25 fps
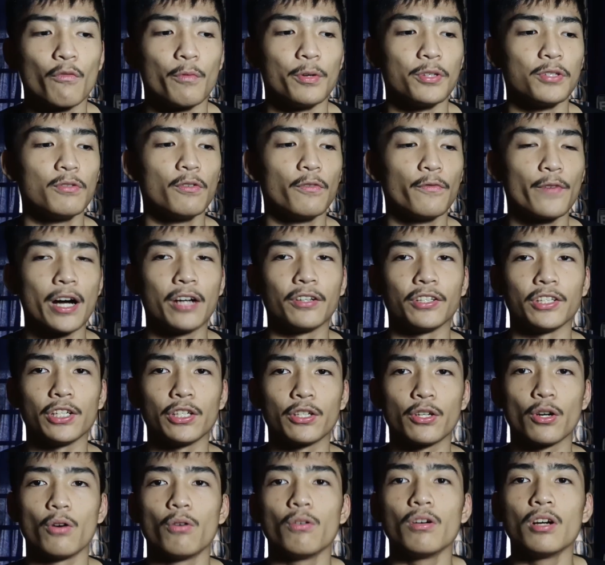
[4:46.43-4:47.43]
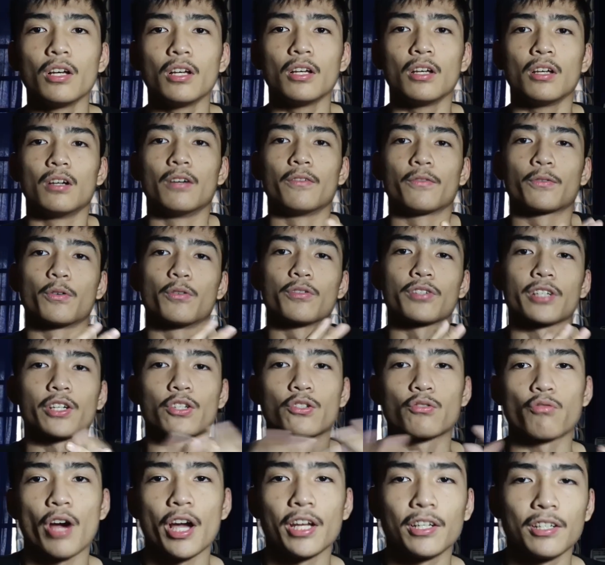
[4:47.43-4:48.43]
Newfound ego. Of course, I
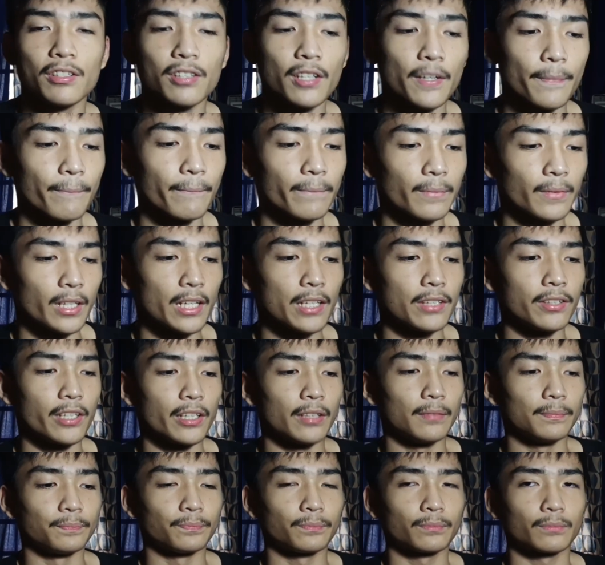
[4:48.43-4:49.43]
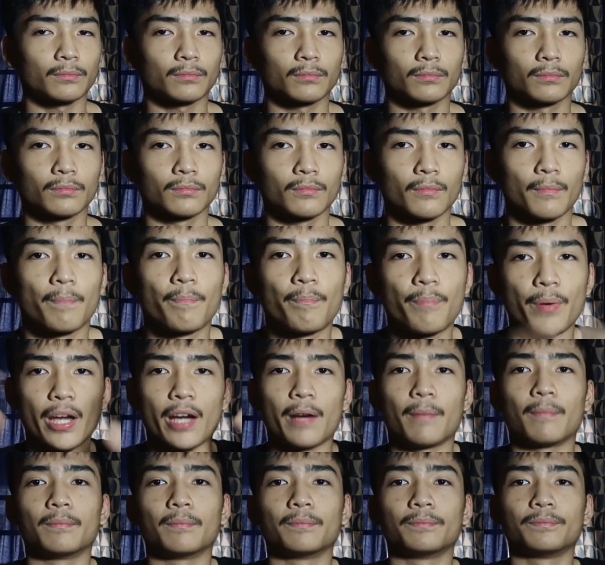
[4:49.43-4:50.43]
tried it, and then,
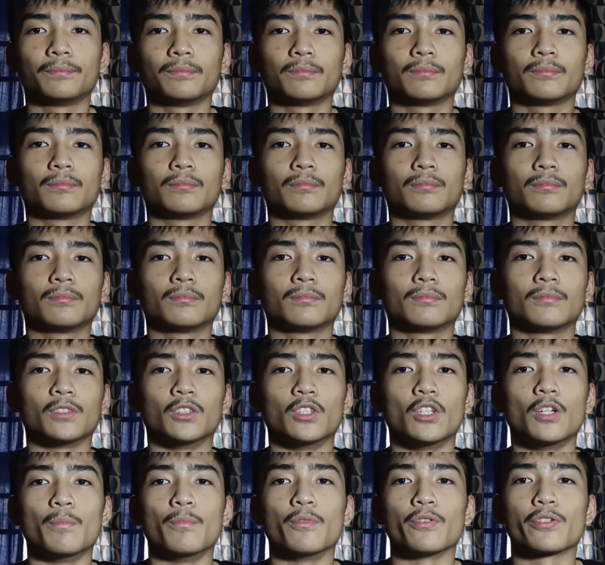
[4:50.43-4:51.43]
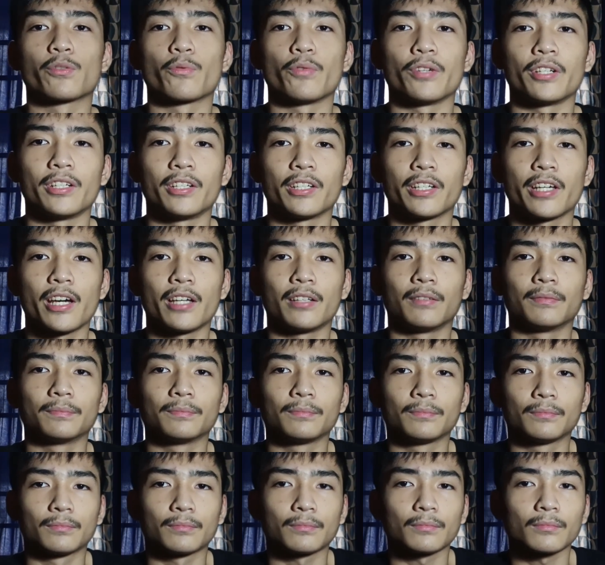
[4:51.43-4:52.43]
bam, almost quit it again.
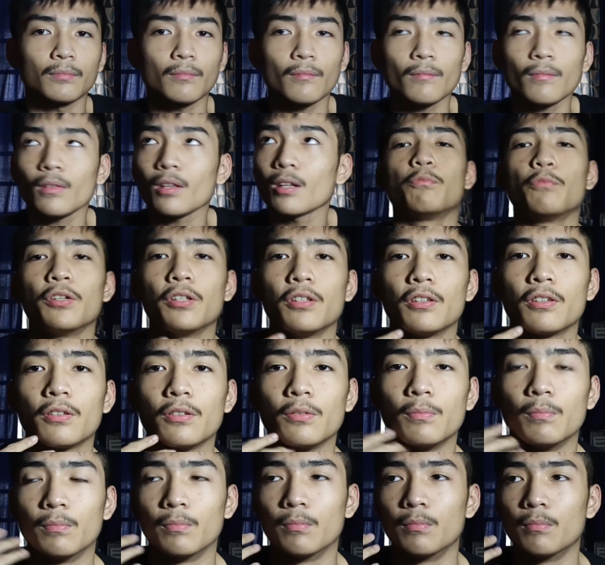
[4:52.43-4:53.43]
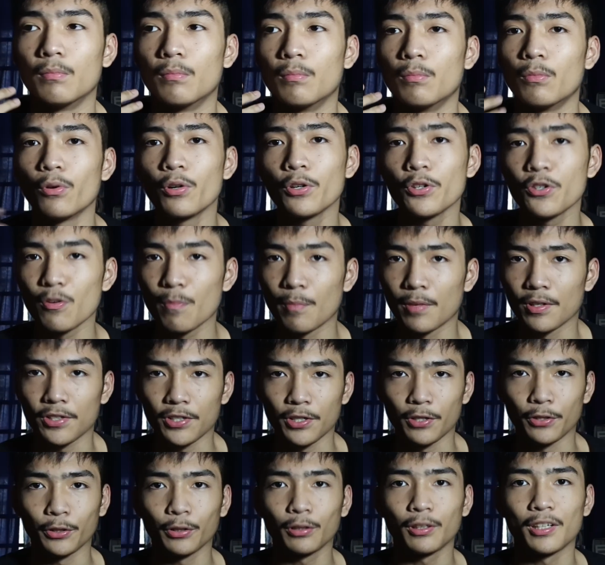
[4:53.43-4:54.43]
With more new
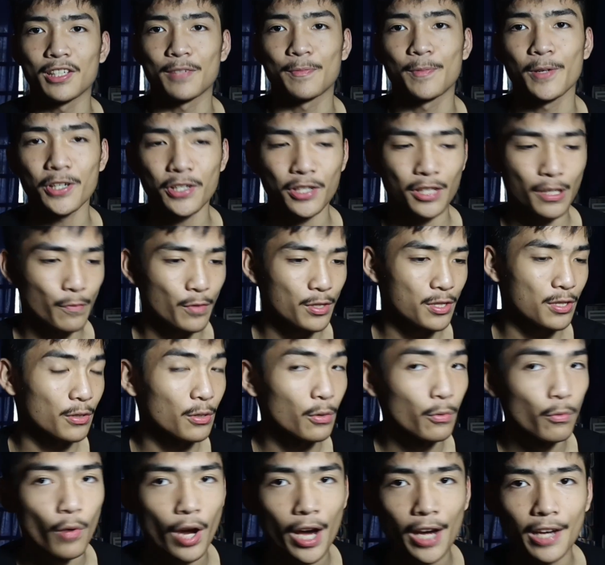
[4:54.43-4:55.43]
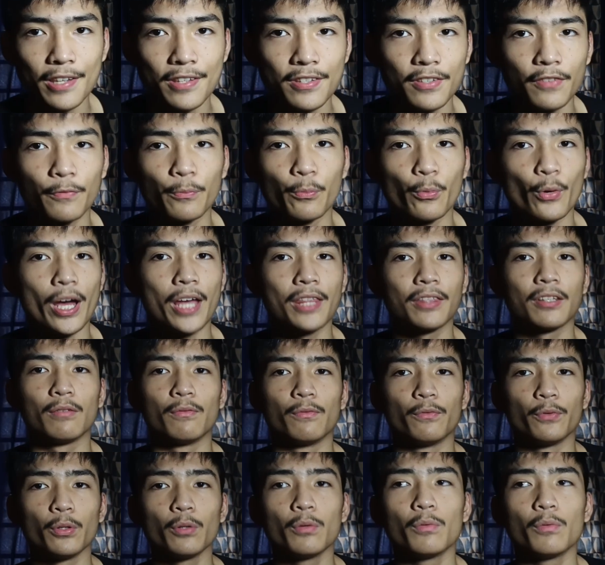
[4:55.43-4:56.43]
material, especially was the rise of Brandon
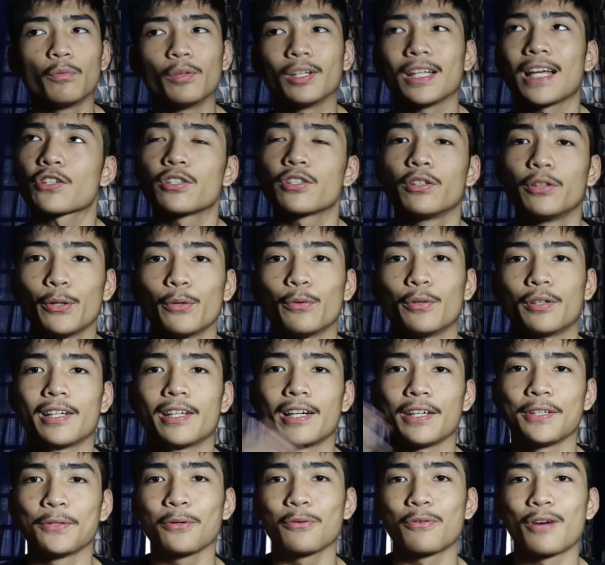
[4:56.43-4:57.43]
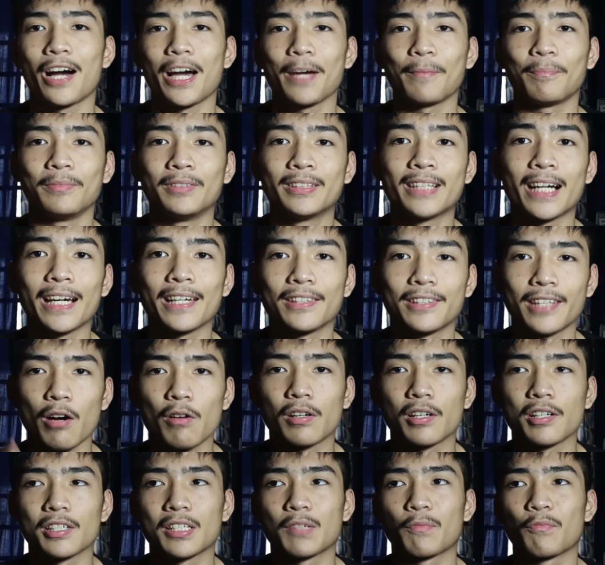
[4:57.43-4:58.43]
Vu. Well, actually no, that yo-yo hype died
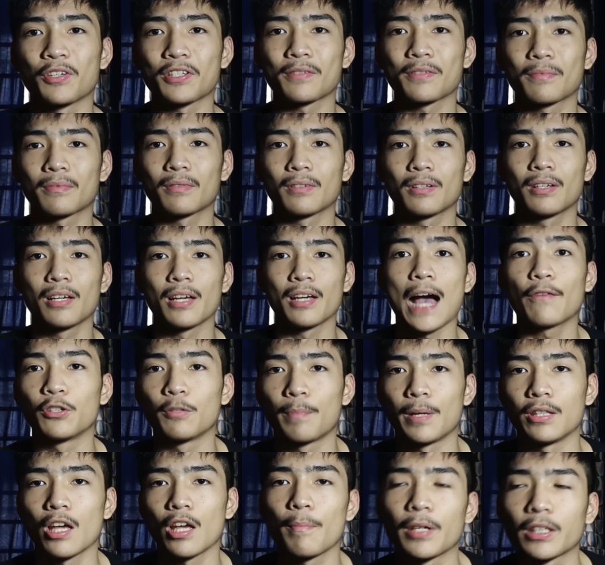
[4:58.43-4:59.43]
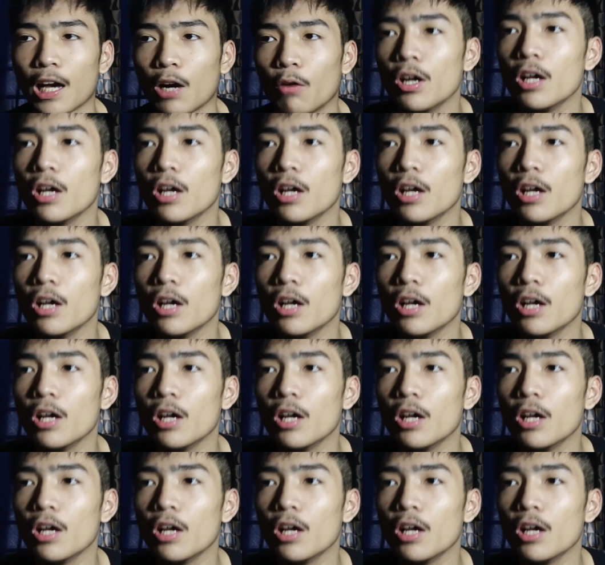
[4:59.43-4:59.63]
down because it was after